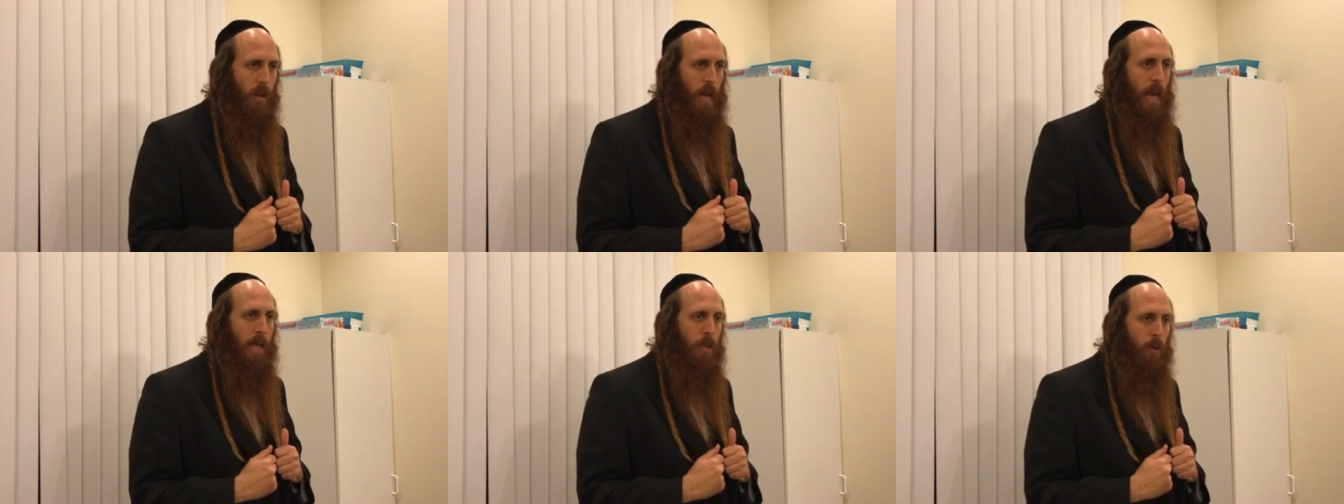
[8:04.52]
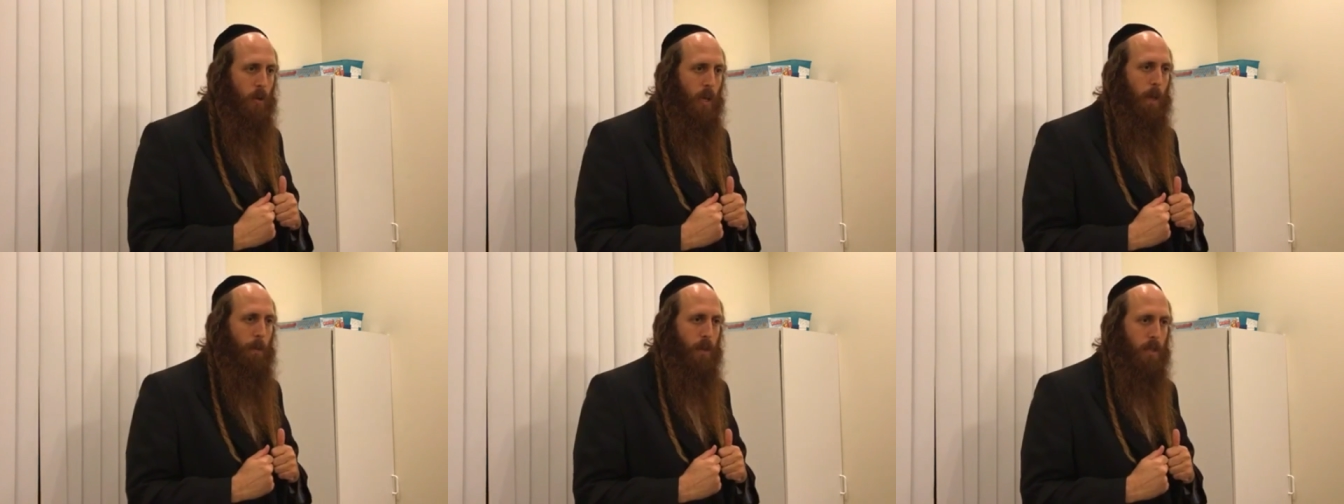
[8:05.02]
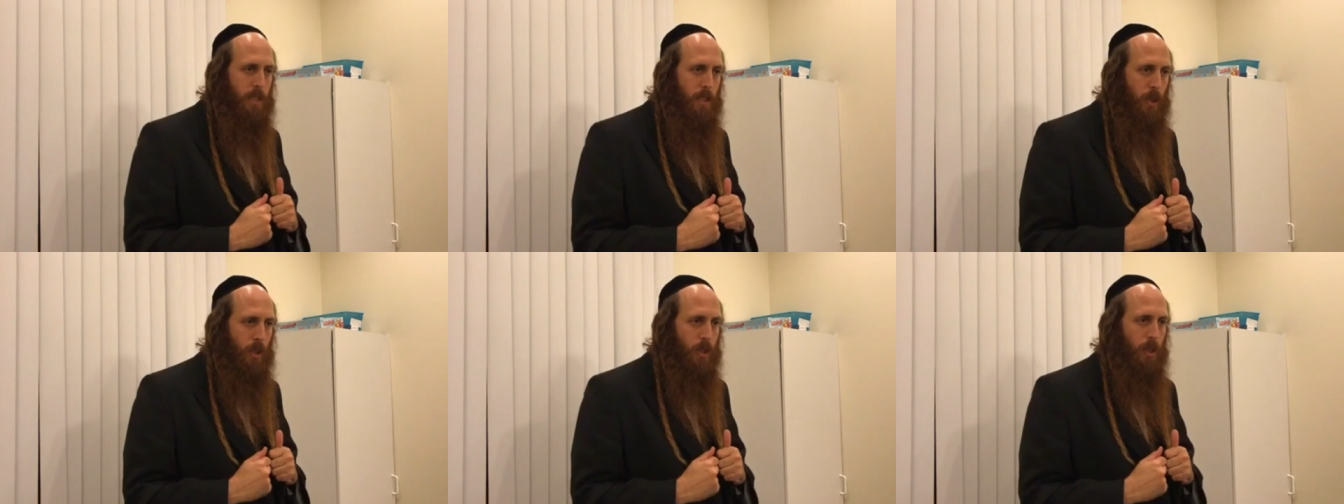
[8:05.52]
and to keep on
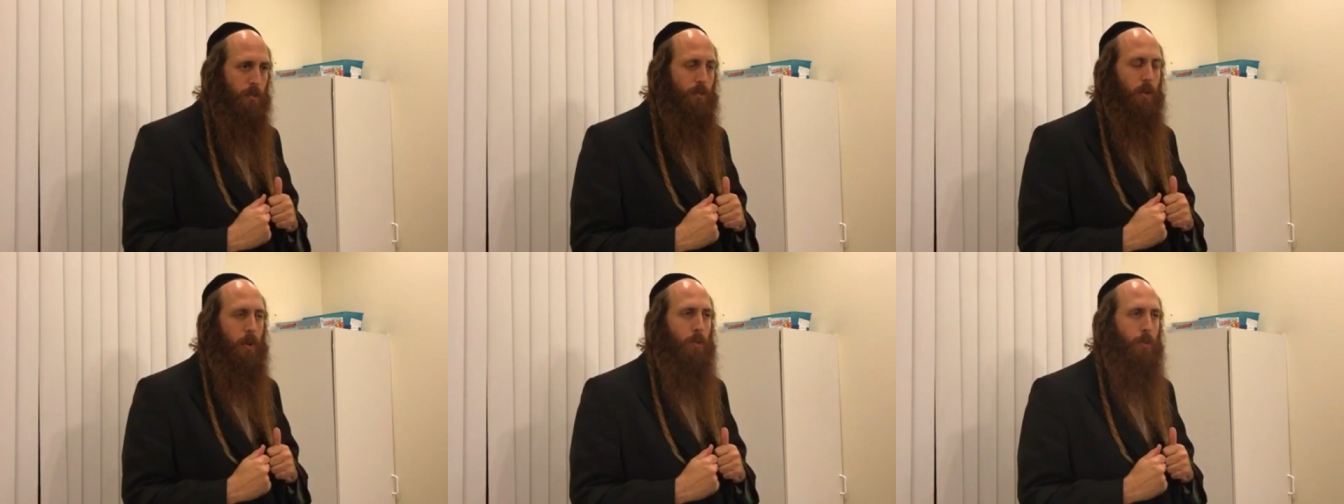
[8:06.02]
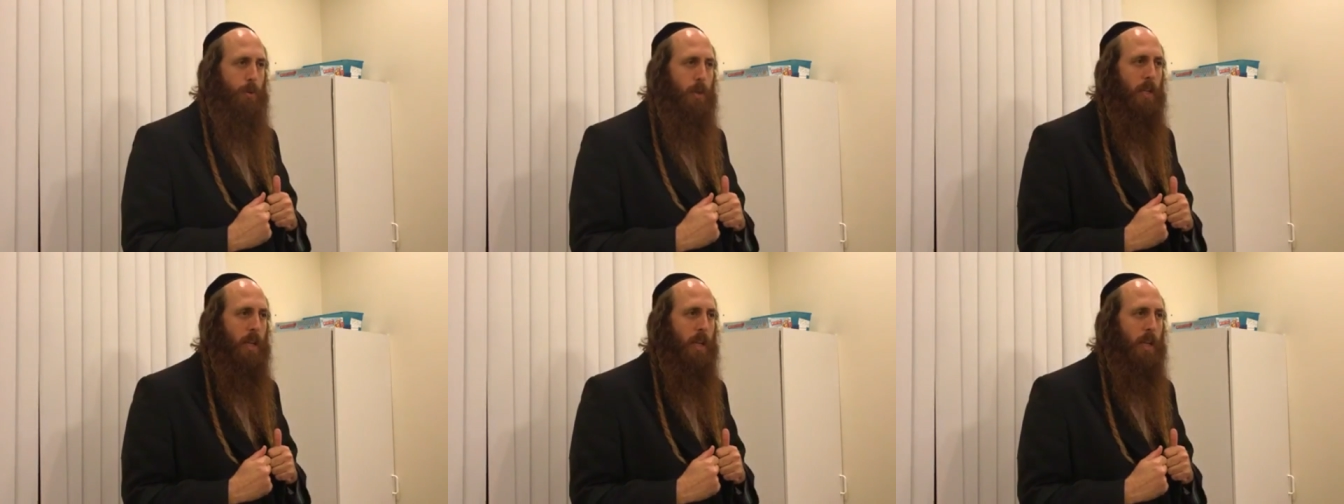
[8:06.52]
searching for the real